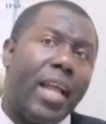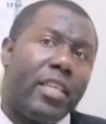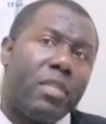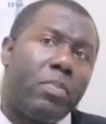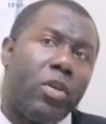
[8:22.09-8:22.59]
At
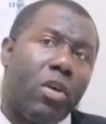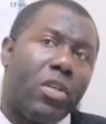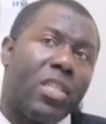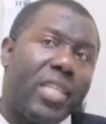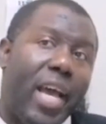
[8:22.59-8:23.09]
this
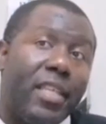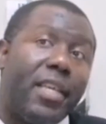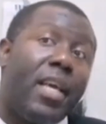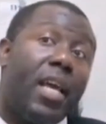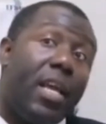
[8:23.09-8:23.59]
period of night,
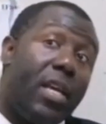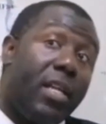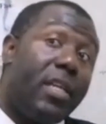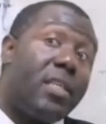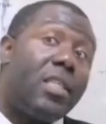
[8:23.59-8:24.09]

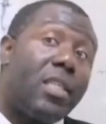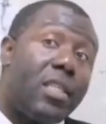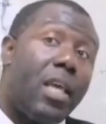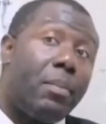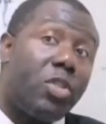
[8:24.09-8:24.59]
the
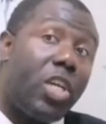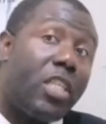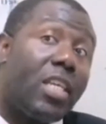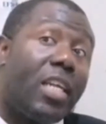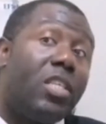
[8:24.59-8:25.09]
system
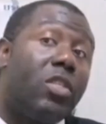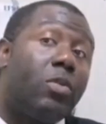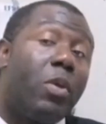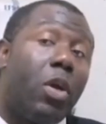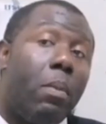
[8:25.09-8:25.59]
change and
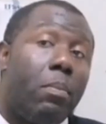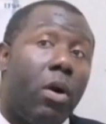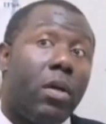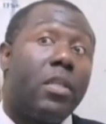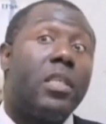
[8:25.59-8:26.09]
it's become
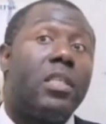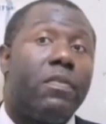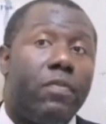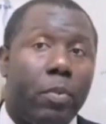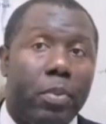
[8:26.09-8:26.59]
more
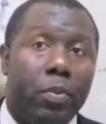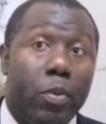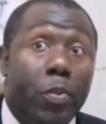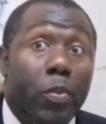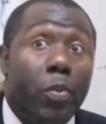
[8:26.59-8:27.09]
dizzy for
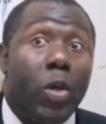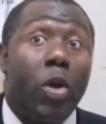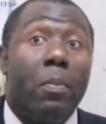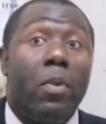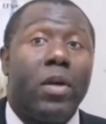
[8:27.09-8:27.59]
people. People
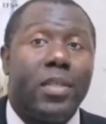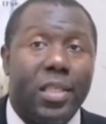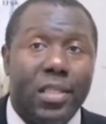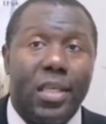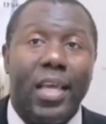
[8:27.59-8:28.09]
become more
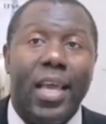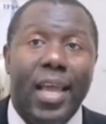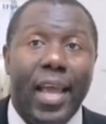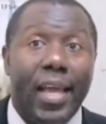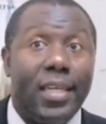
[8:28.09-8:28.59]
dizzy,
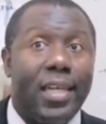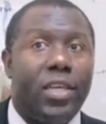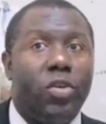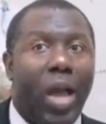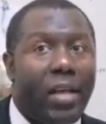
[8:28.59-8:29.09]
and
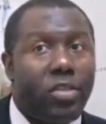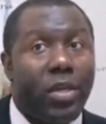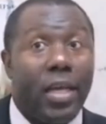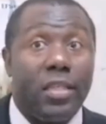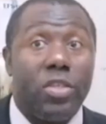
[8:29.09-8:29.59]
as you
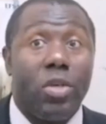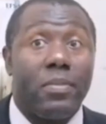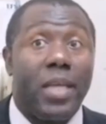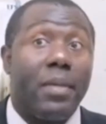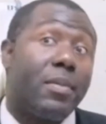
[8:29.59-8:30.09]
can see,
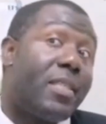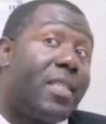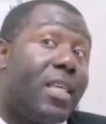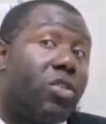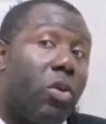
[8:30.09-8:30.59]
sometimes
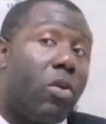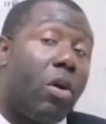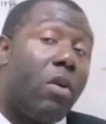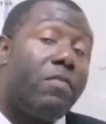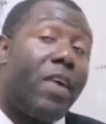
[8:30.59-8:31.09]
6
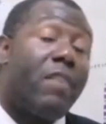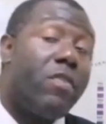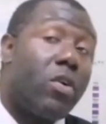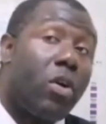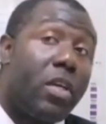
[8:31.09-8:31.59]
o'clock or
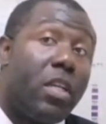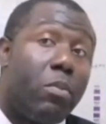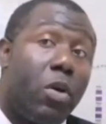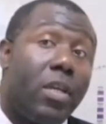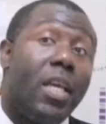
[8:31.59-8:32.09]
5 o'clock in the
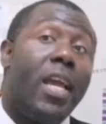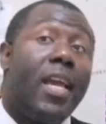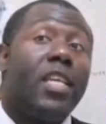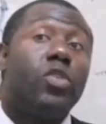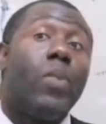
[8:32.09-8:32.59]
morning
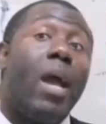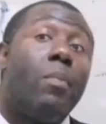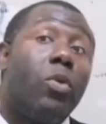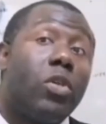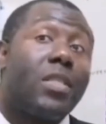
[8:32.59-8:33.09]
is where
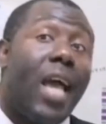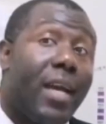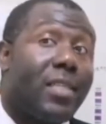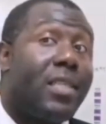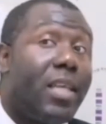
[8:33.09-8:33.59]
most
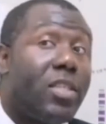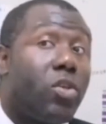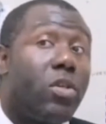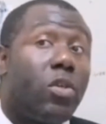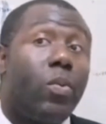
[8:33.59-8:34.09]

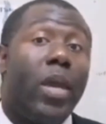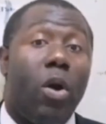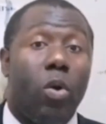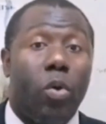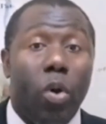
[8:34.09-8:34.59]
accidents on the
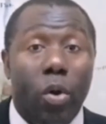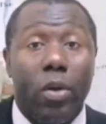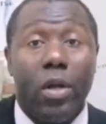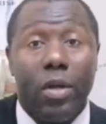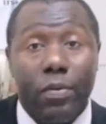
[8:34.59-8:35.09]
way
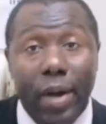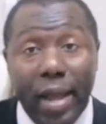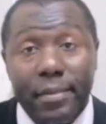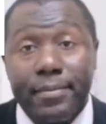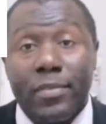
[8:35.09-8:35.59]
occur,
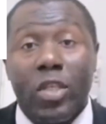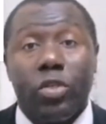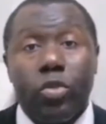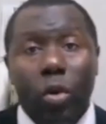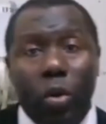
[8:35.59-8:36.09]
right?
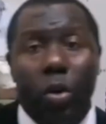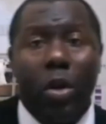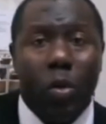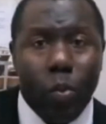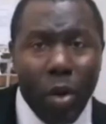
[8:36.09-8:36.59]

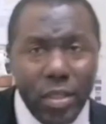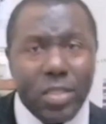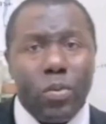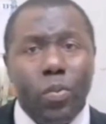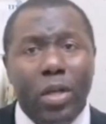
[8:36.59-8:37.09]
So
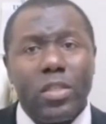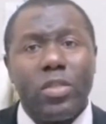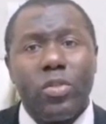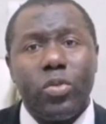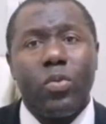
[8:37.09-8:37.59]

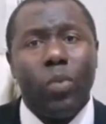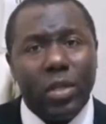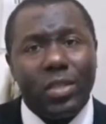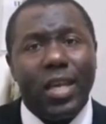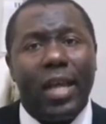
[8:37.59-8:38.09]

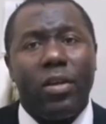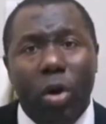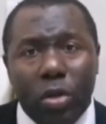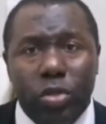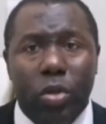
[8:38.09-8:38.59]
what can
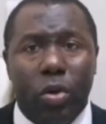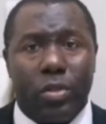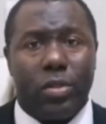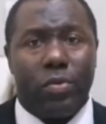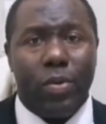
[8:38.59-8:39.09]
hurt
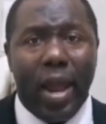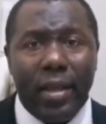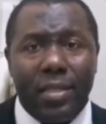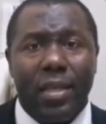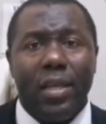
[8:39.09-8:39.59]
us, right?